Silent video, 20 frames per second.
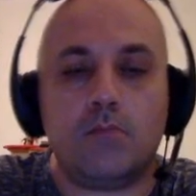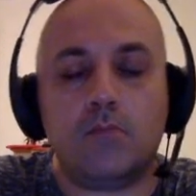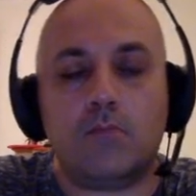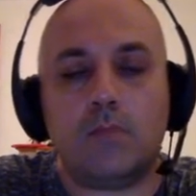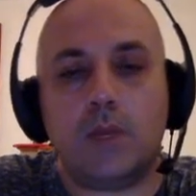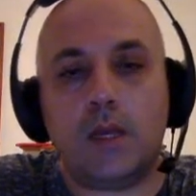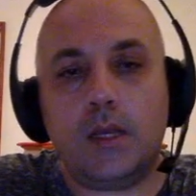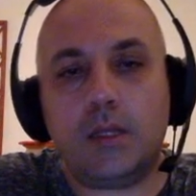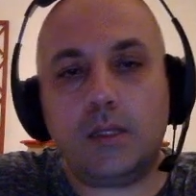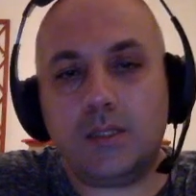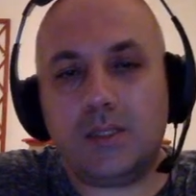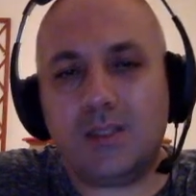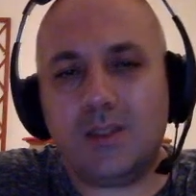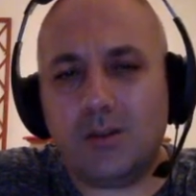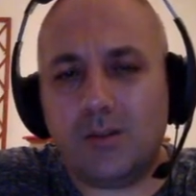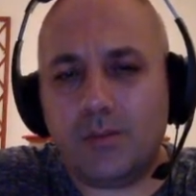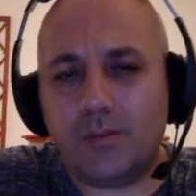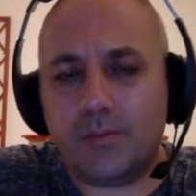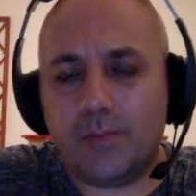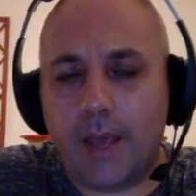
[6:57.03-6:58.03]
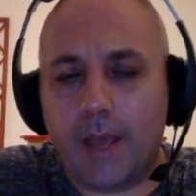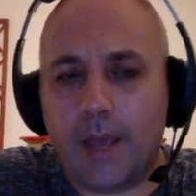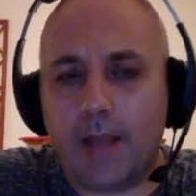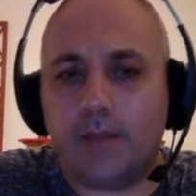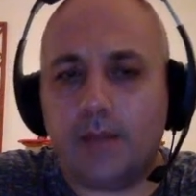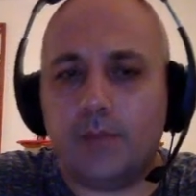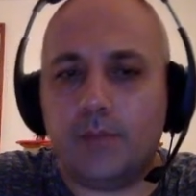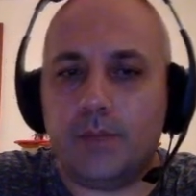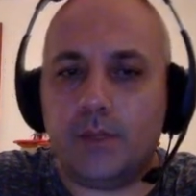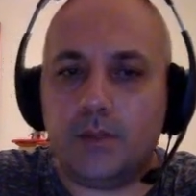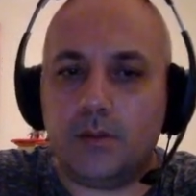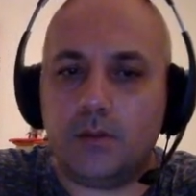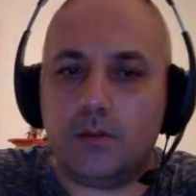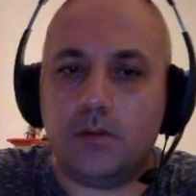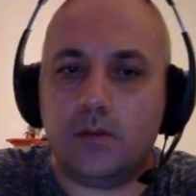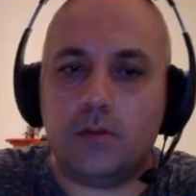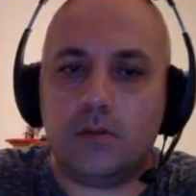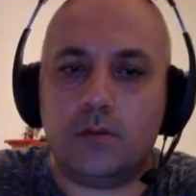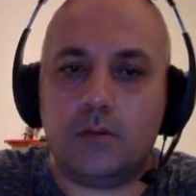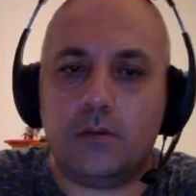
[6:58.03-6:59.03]
it's not bad,
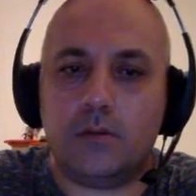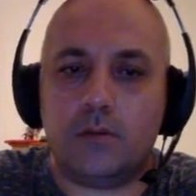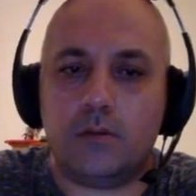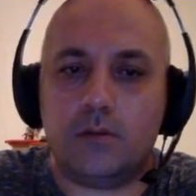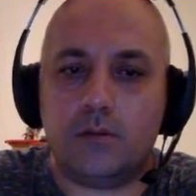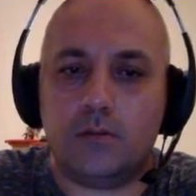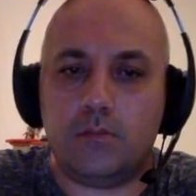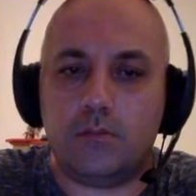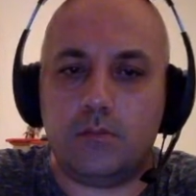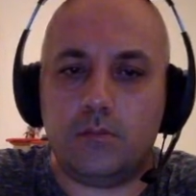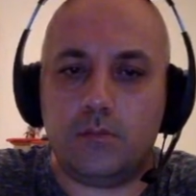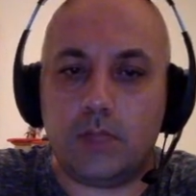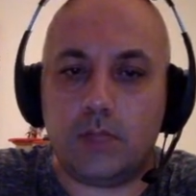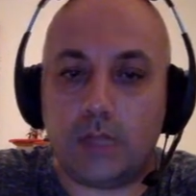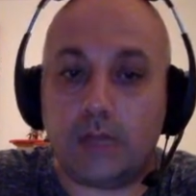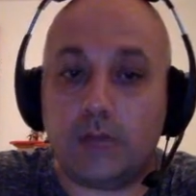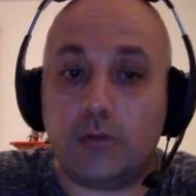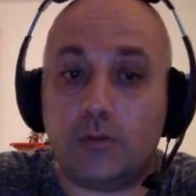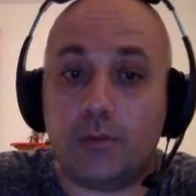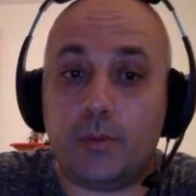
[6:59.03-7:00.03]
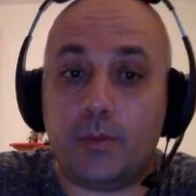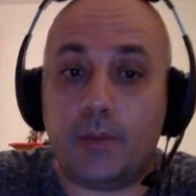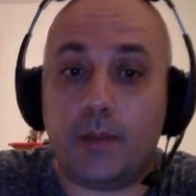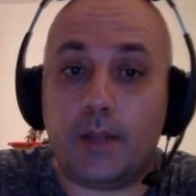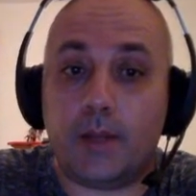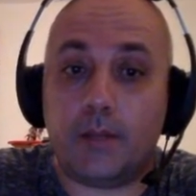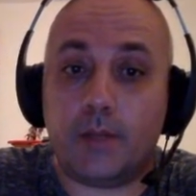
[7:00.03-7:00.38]
but it has to be played. But